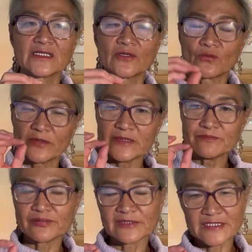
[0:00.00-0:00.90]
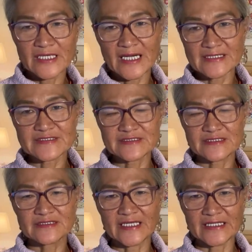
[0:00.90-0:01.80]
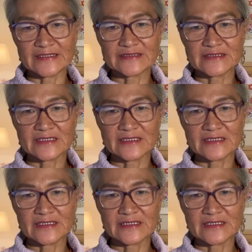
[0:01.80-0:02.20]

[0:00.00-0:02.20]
we procrastinate.